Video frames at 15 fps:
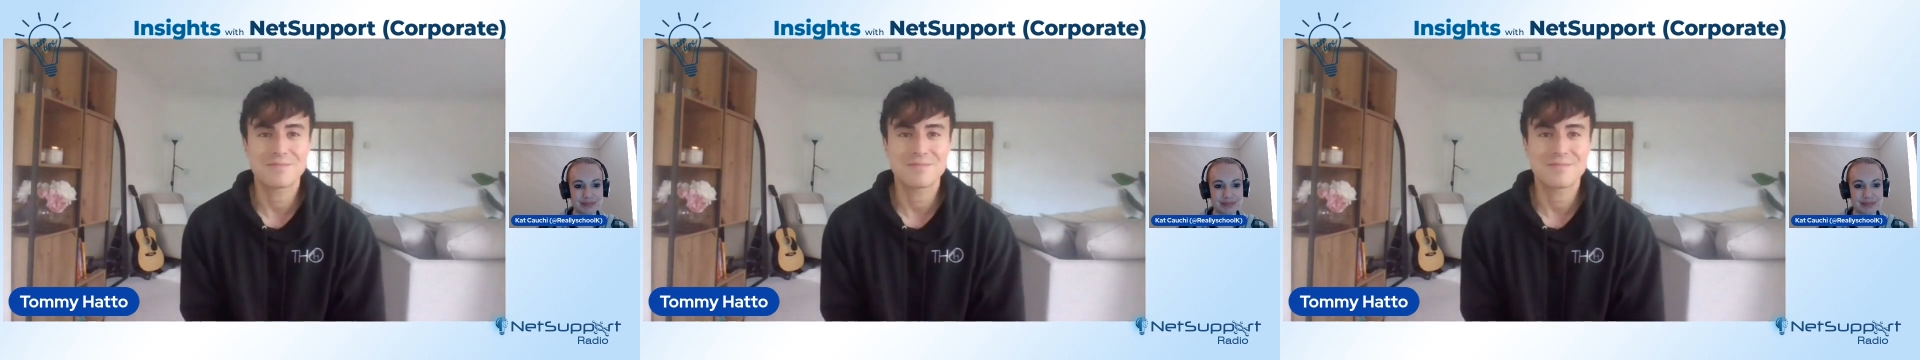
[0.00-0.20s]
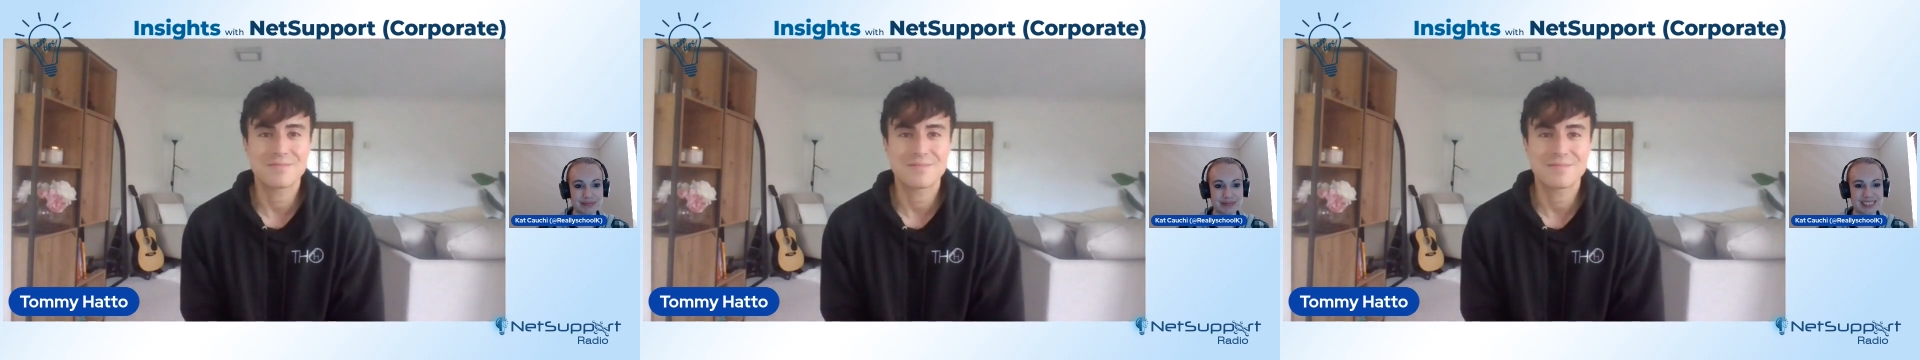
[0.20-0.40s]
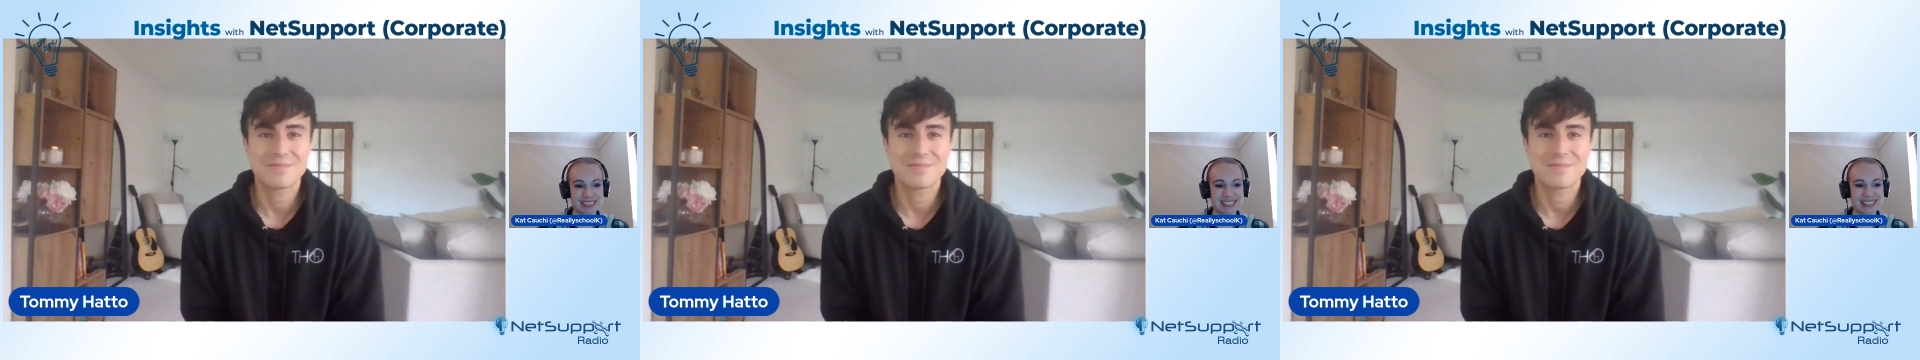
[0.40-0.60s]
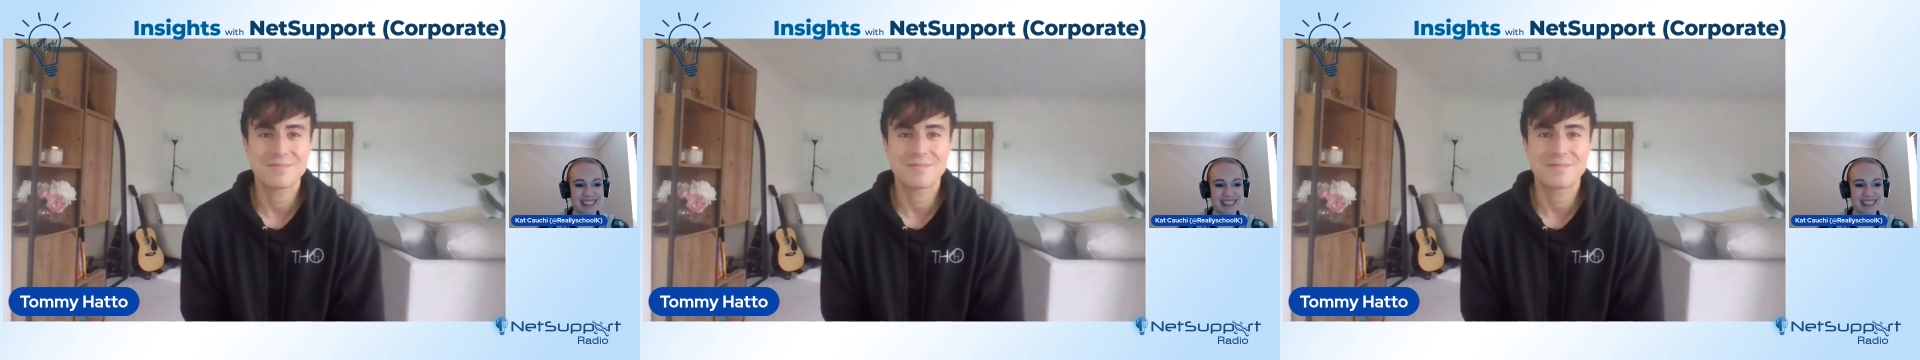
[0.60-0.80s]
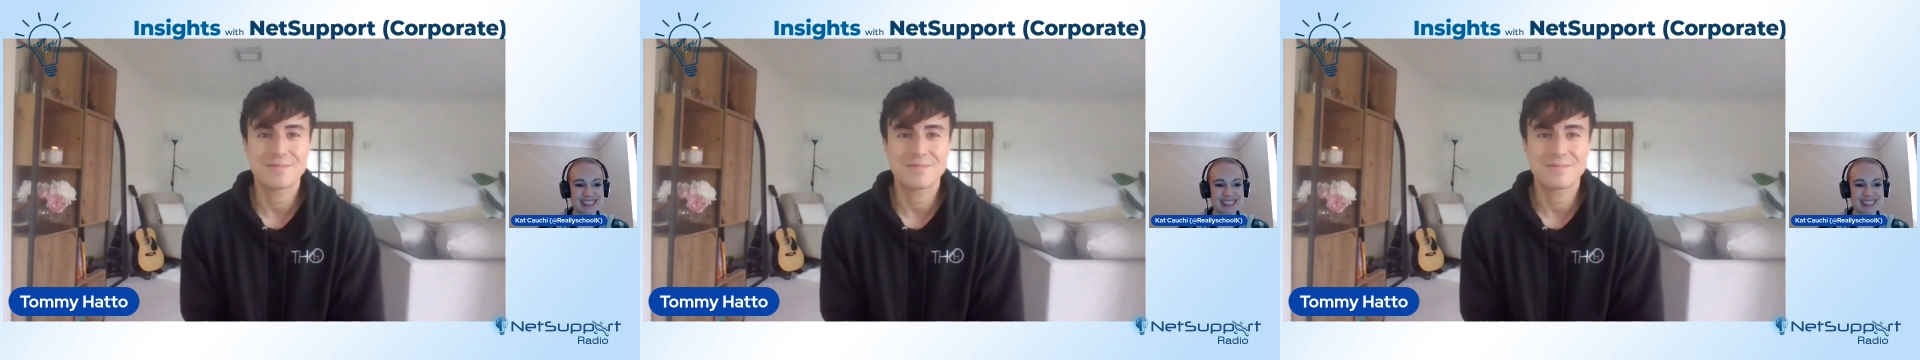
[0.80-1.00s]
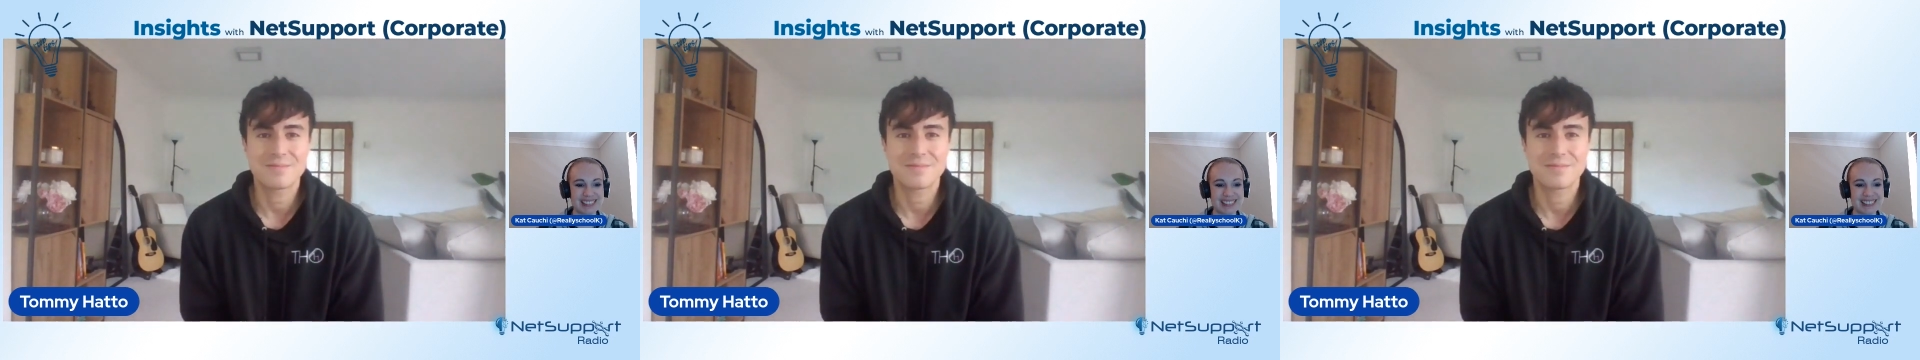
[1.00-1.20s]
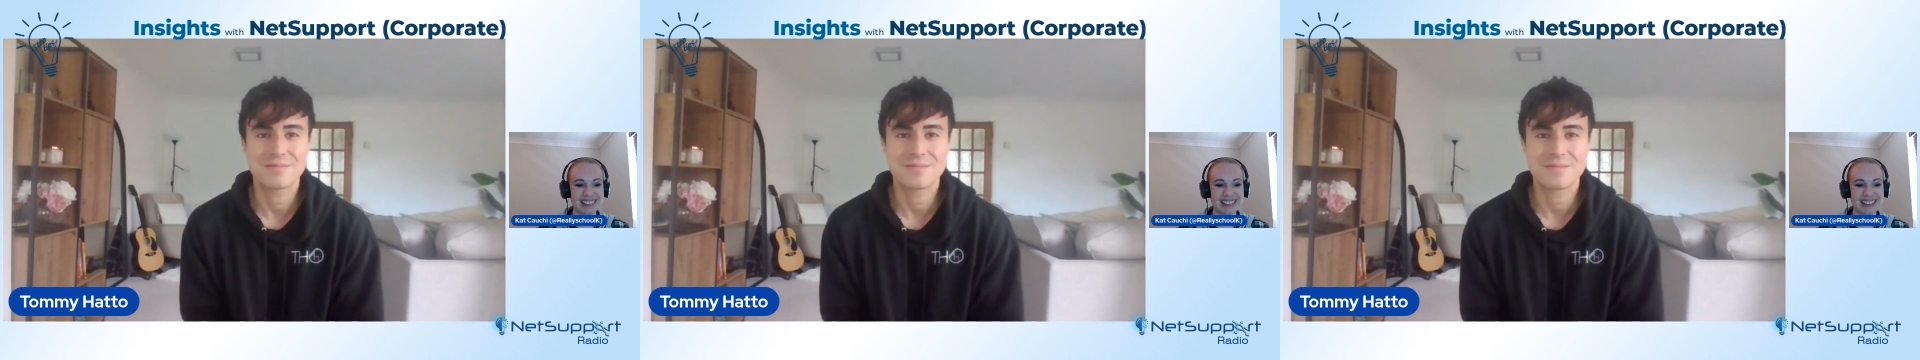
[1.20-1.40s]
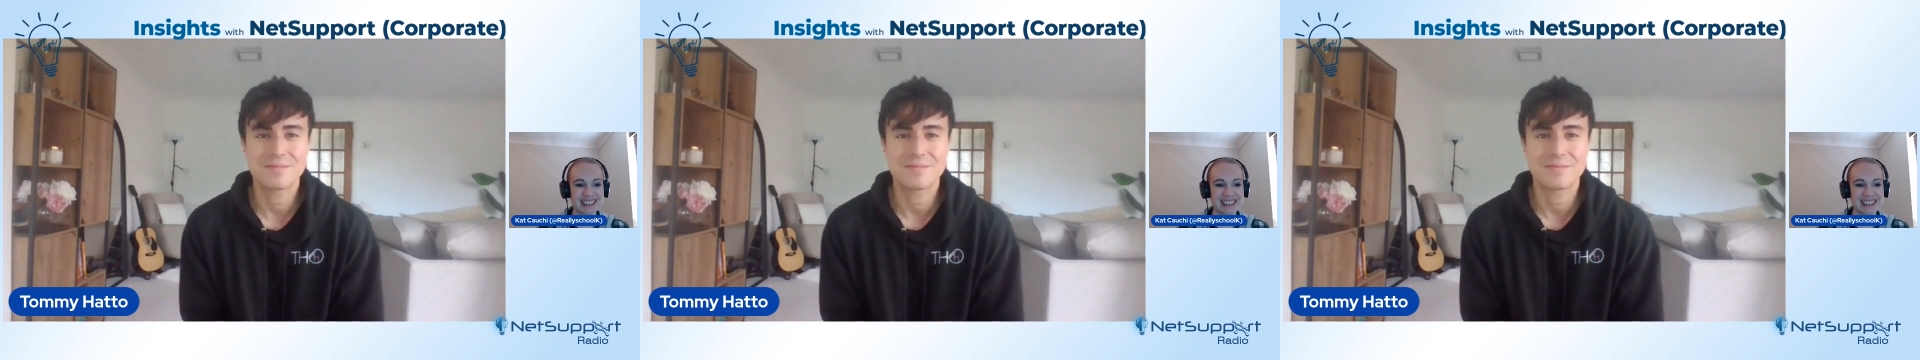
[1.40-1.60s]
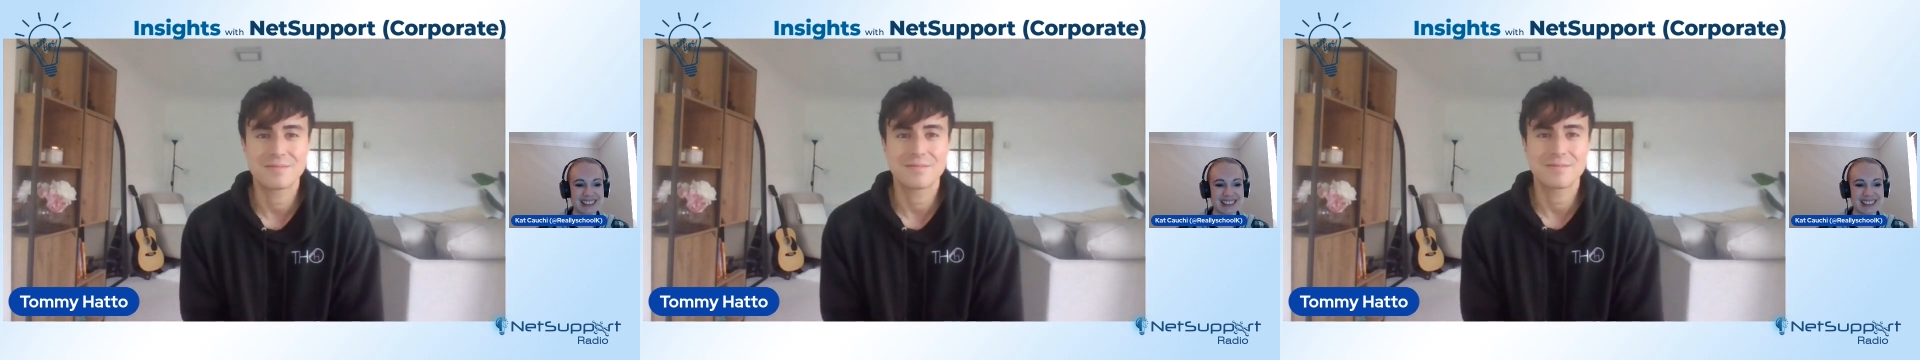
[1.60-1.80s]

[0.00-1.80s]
No one is speaking in this clip.